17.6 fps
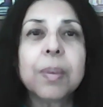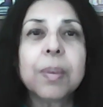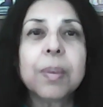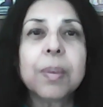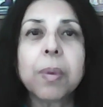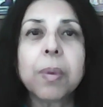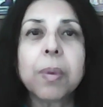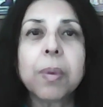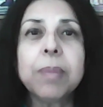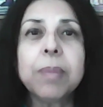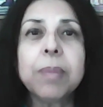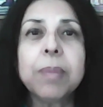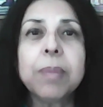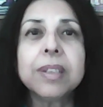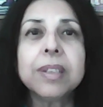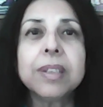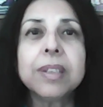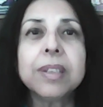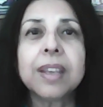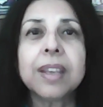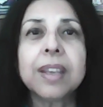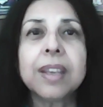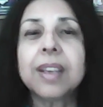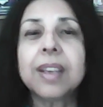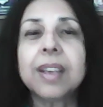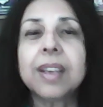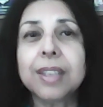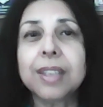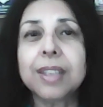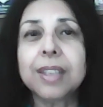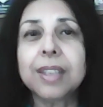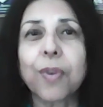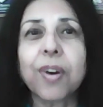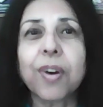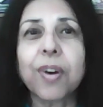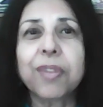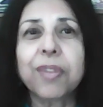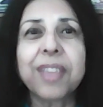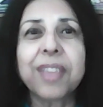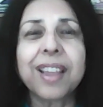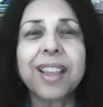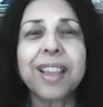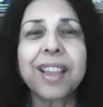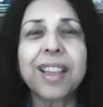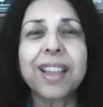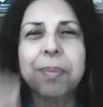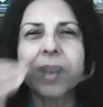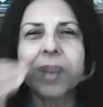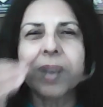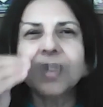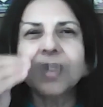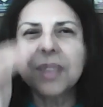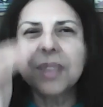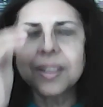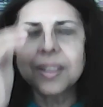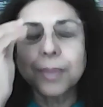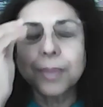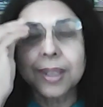probably better than at least four of the other Pandavas.